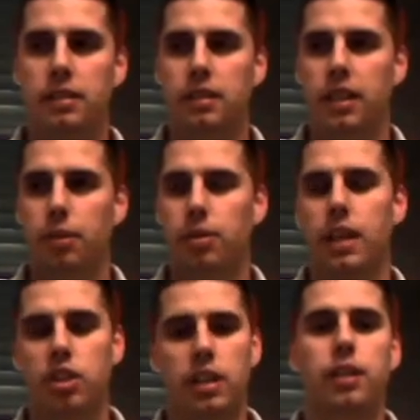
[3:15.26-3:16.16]
it was
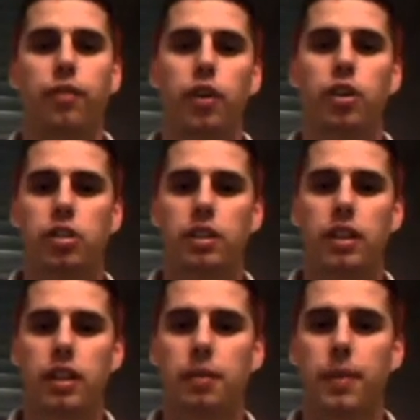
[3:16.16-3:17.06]
actually his first
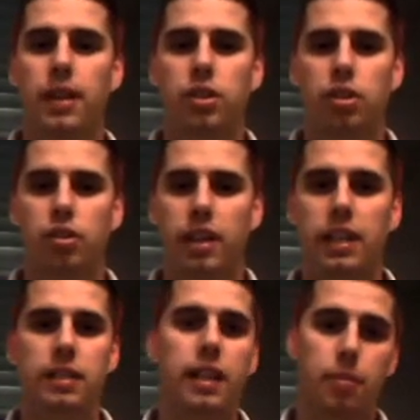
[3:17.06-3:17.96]
big
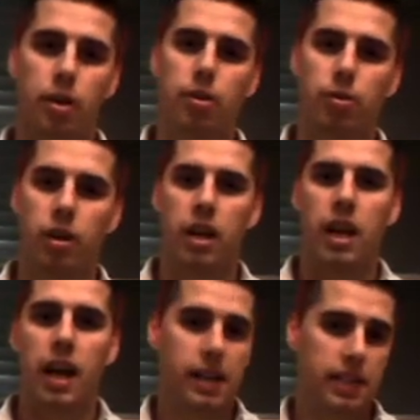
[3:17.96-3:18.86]
screen debut.
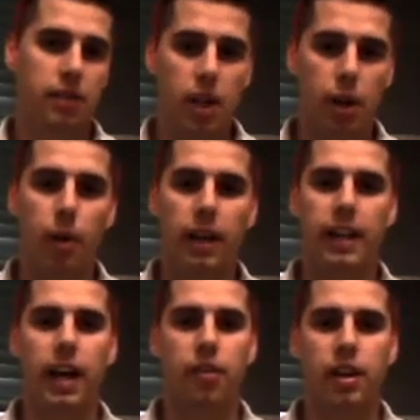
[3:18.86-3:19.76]
And he did really well in
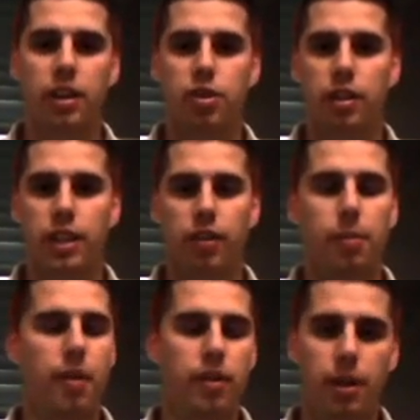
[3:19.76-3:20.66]
that. I really enjoyed this film.
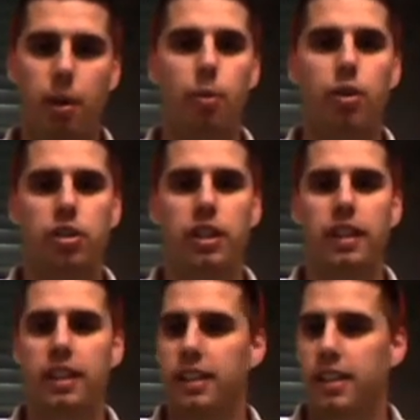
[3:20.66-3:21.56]
Every time I watch
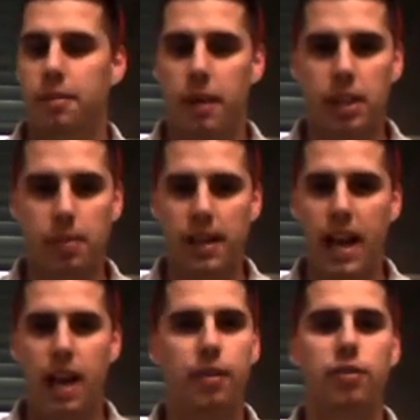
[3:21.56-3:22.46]
it, makes me
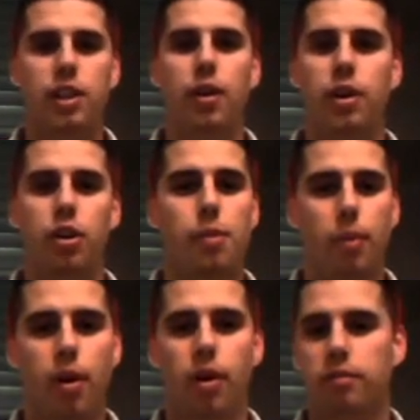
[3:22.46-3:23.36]
laugh. Even though I know the
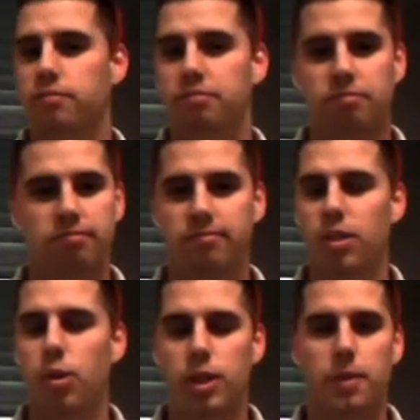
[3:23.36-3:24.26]
plot,
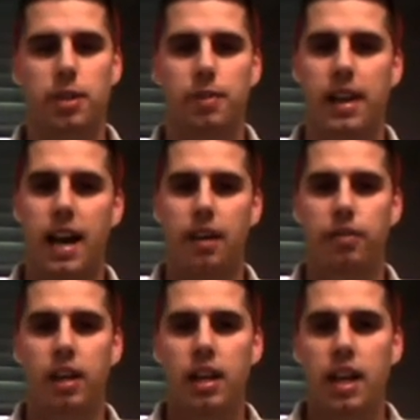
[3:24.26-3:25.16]
always makes me laugh.
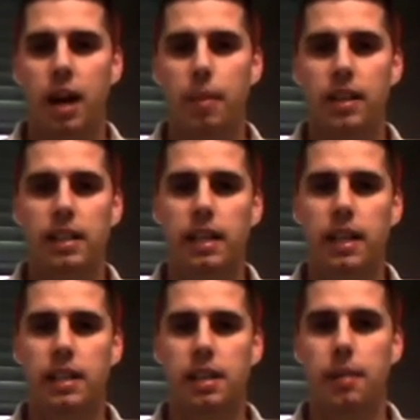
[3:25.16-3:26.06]
And basically,
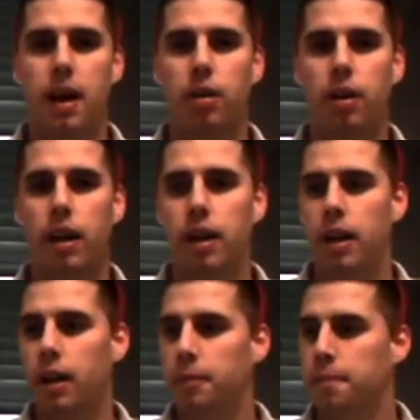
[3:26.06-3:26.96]
it's about